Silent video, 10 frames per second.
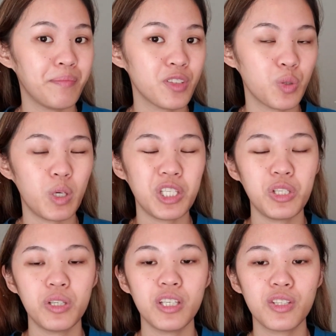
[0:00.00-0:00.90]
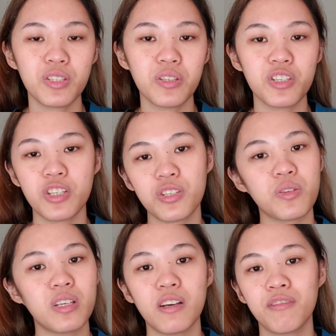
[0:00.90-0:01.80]
So what you need to do is just to
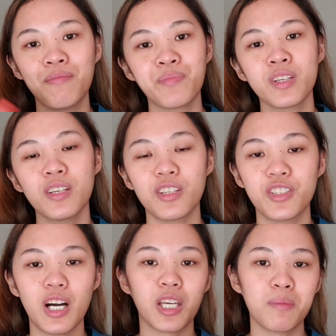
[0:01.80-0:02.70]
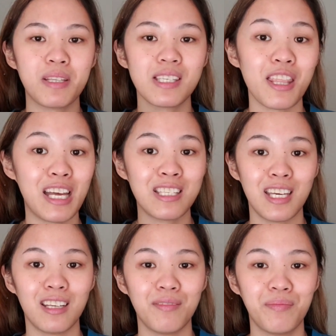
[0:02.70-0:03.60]
give the documents. That's
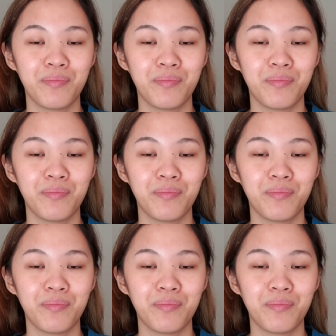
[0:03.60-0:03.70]
it.